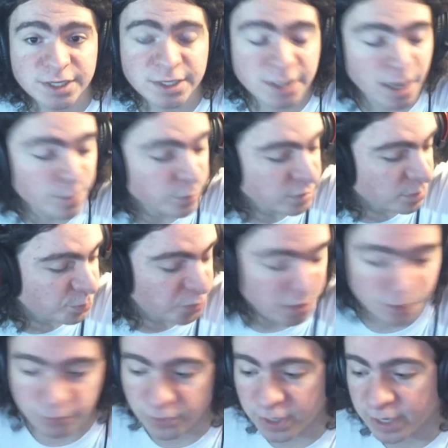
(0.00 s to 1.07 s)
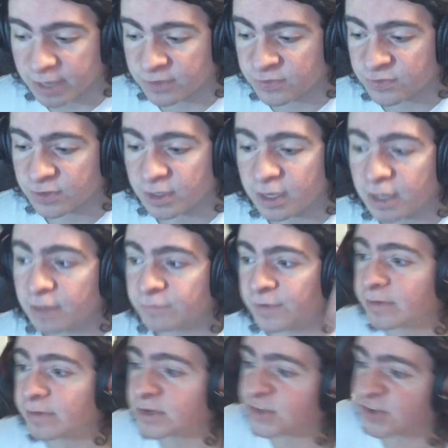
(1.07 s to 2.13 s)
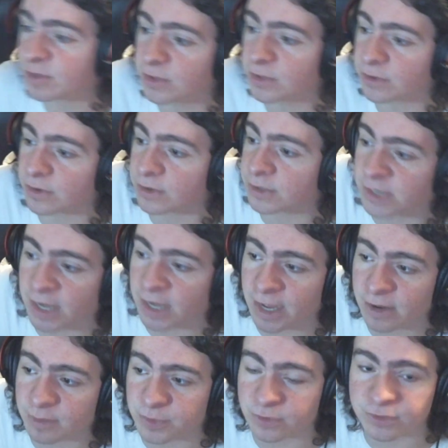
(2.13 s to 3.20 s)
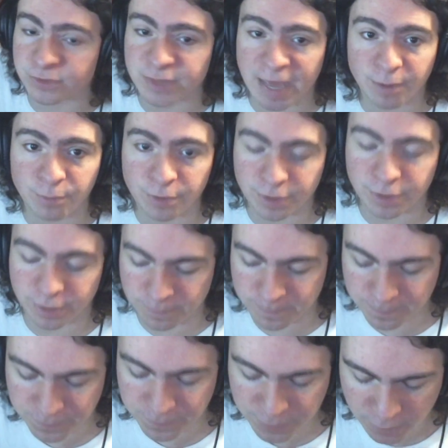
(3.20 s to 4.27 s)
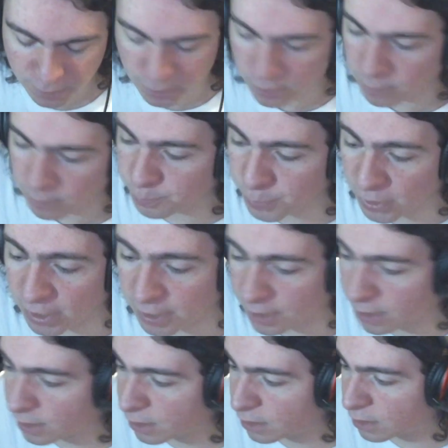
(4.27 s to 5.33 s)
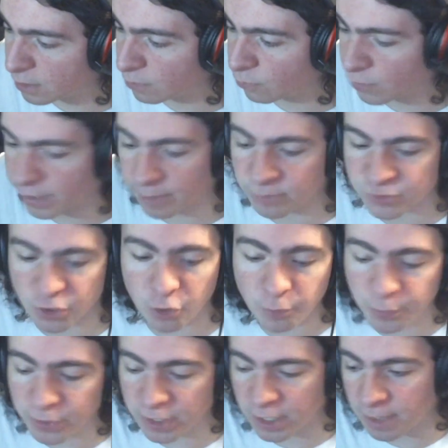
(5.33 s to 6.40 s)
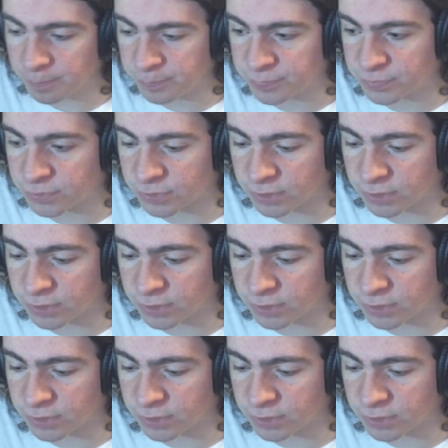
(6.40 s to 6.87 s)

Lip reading: come with a big ring. It's very similar to how to build that one, but when I was opening up the